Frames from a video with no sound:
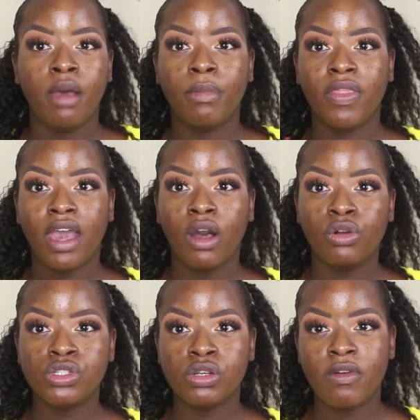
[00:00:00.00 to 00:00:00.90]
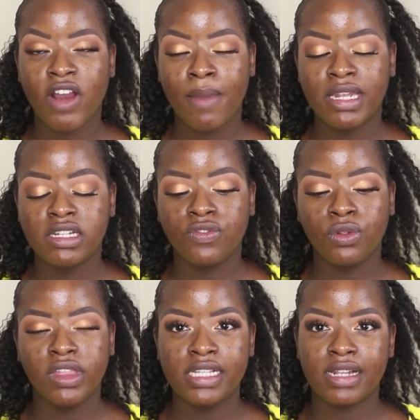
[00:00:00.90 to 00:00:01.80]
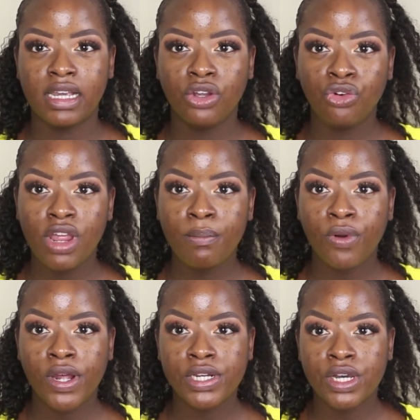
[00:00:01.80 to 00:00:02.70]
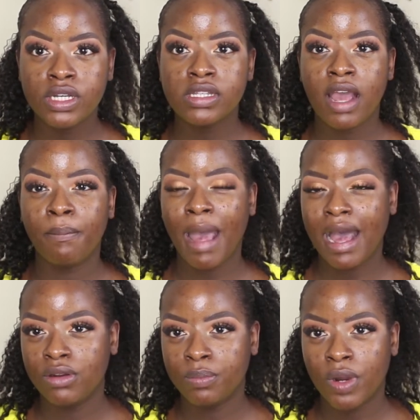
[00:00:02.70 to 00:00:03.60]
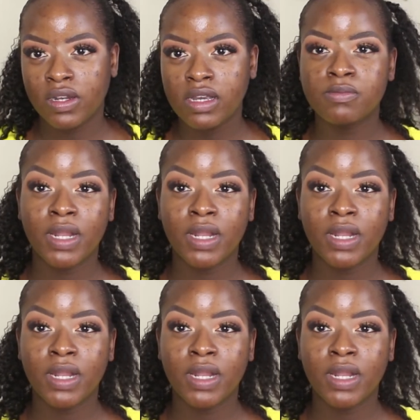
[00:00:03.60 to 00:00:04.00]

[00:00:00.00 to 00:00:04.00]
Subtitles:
but they're also recommended for things like cream products and powder products,